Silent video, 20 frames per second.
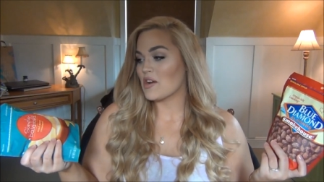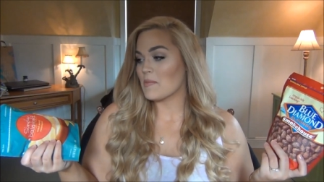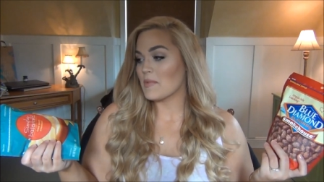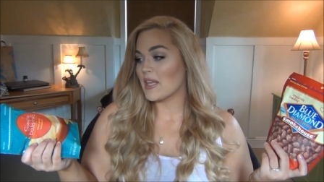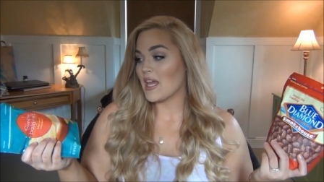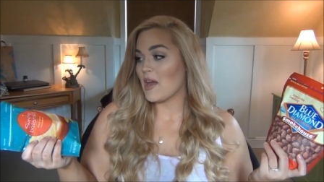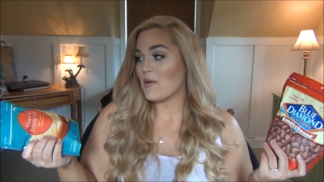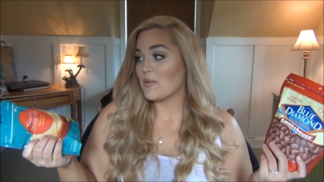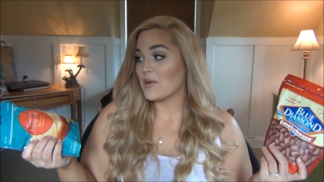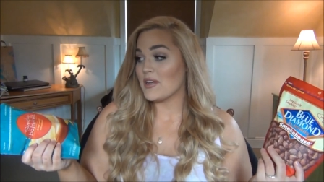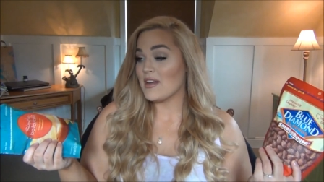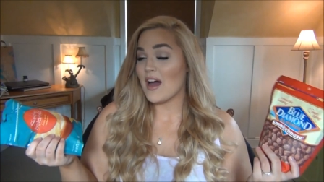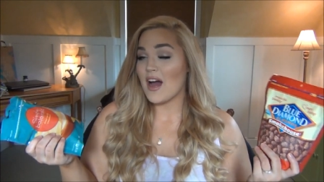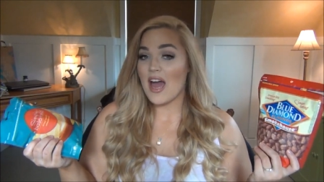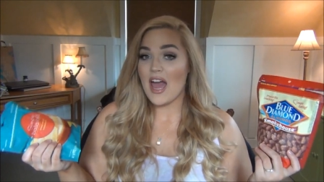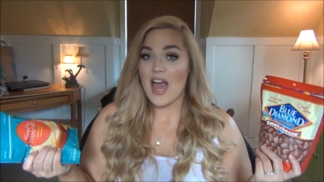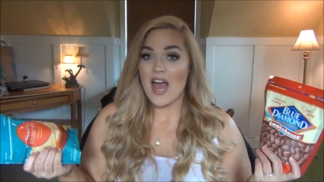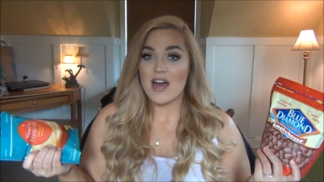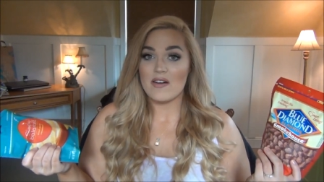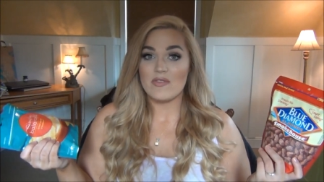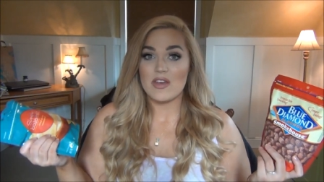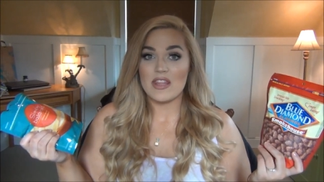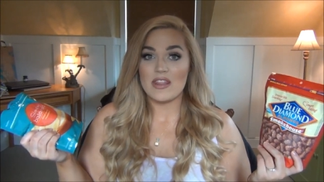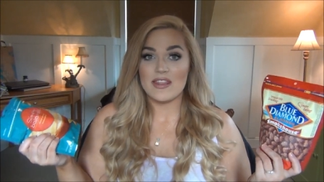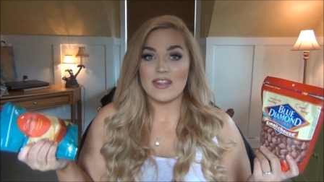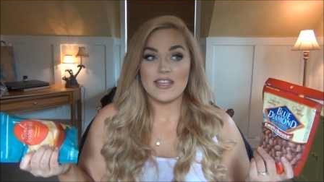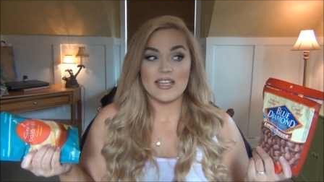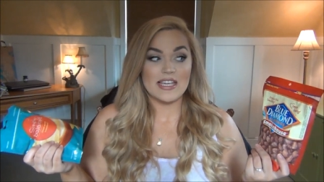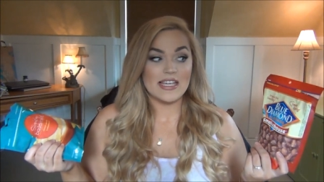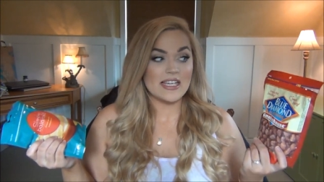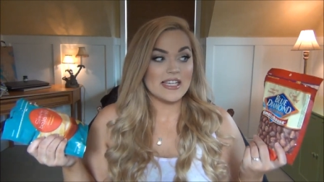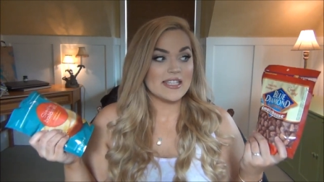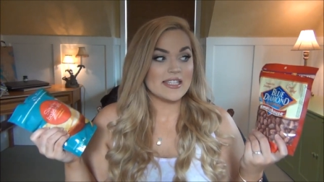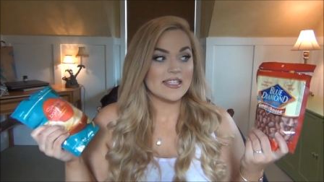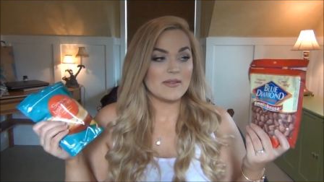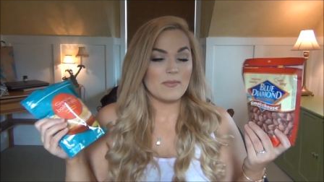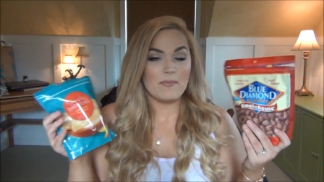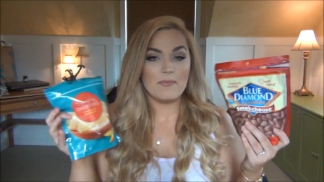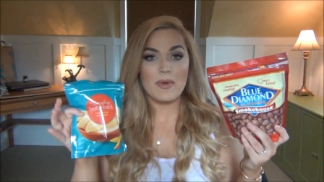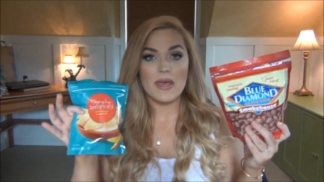Normally I would not have
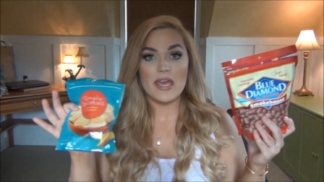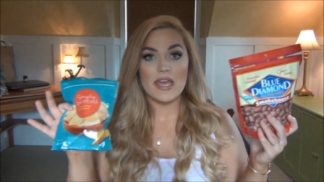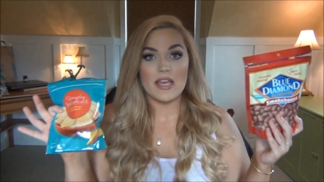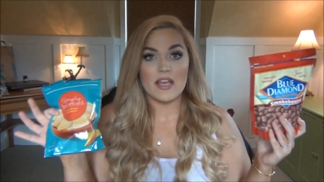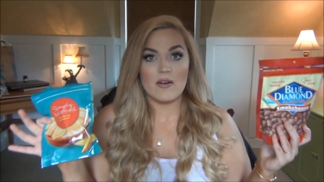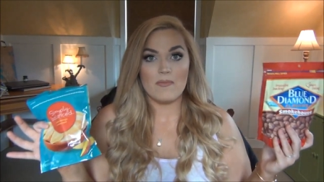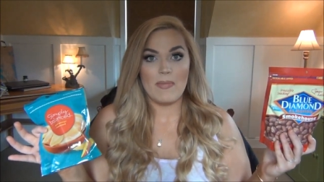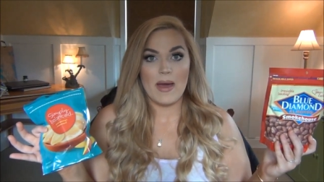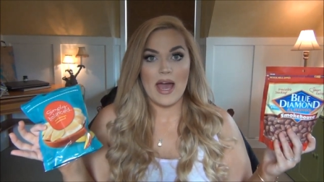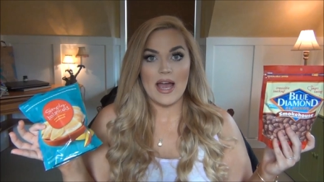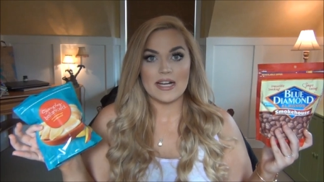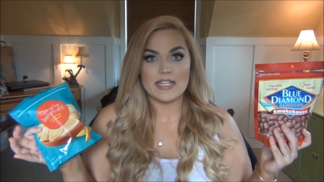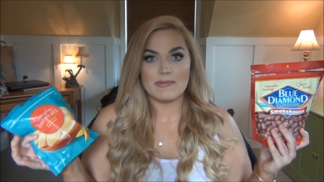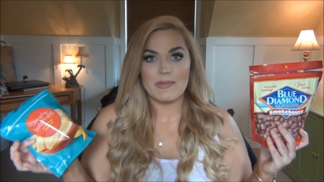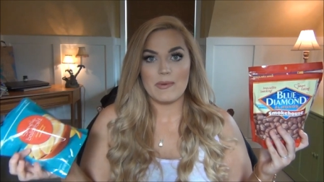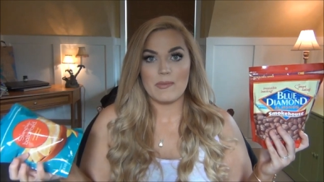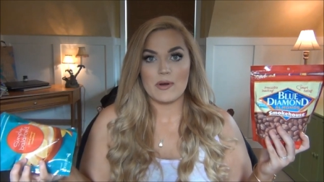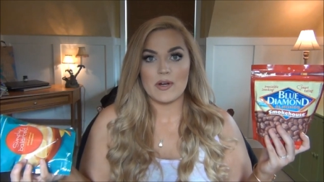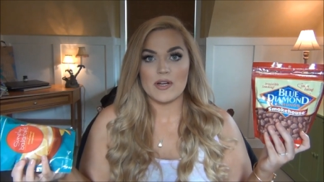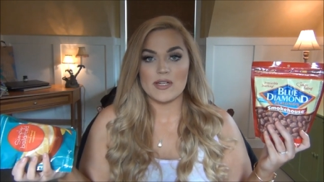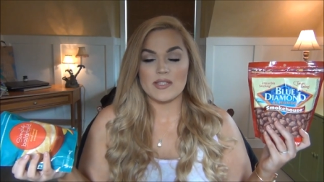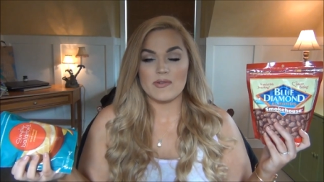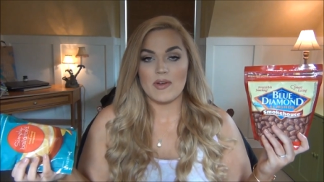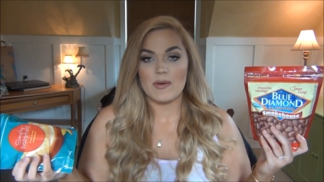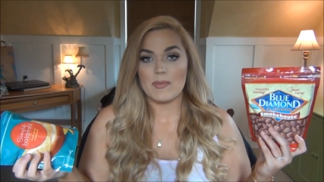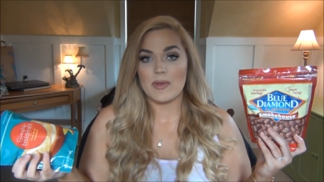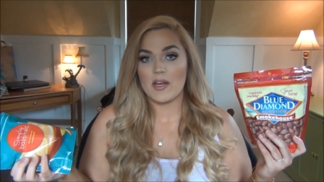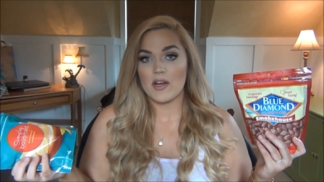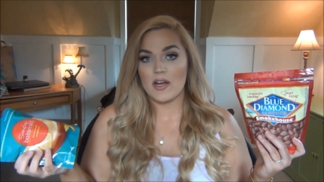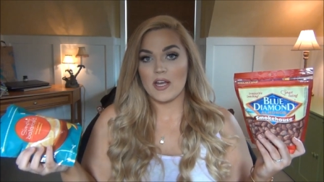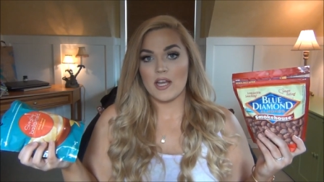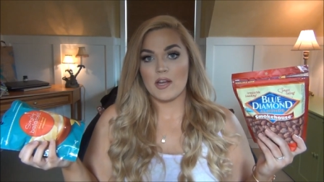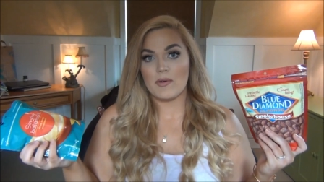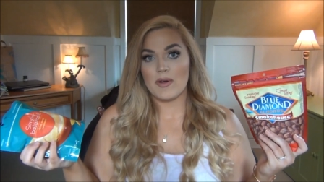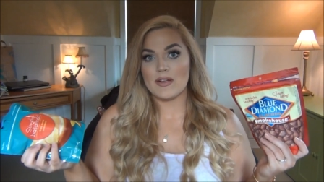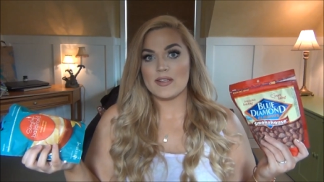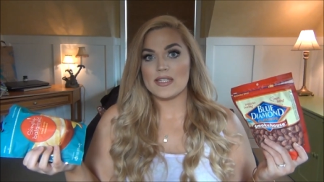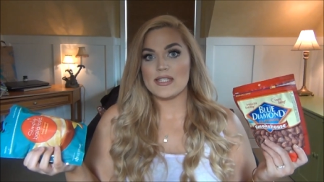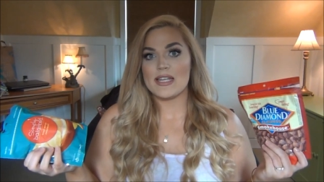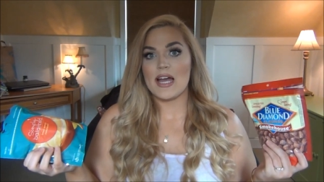these big of bags in my purse if I'm carrying
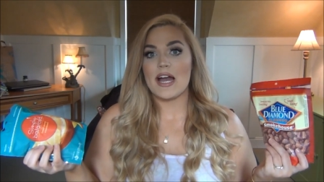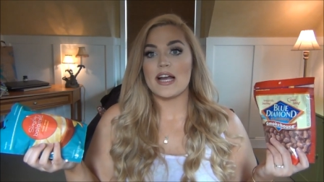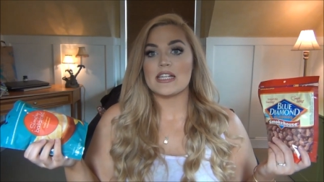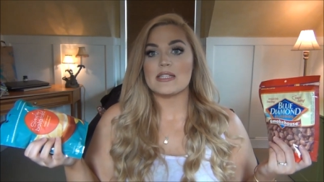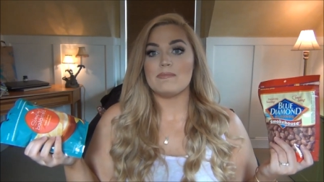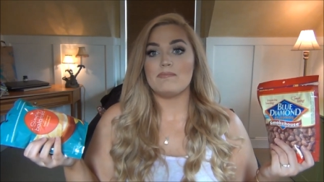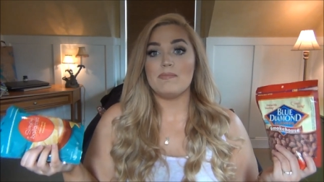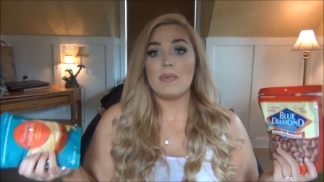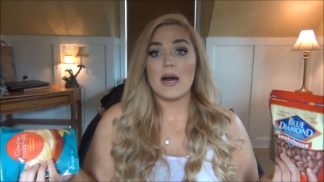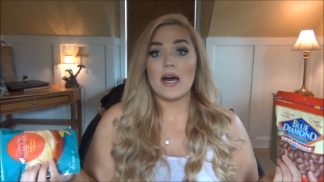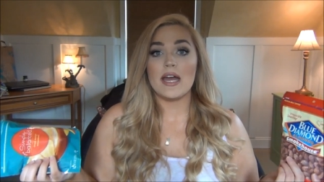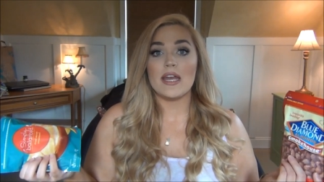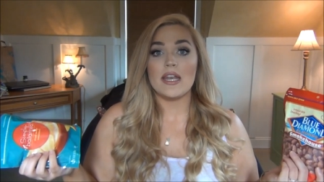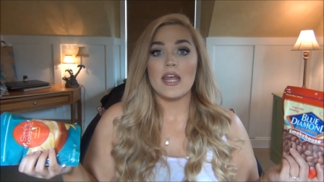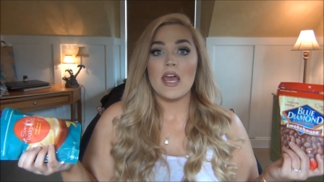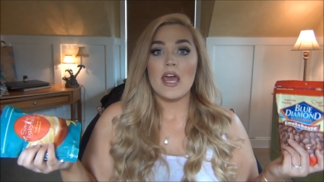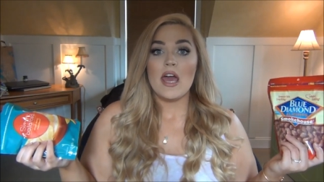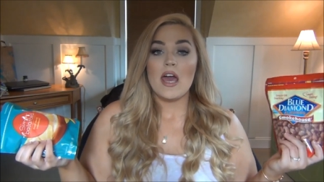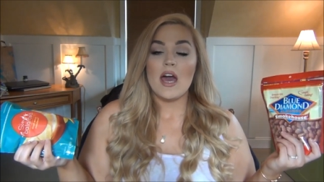around snacks, but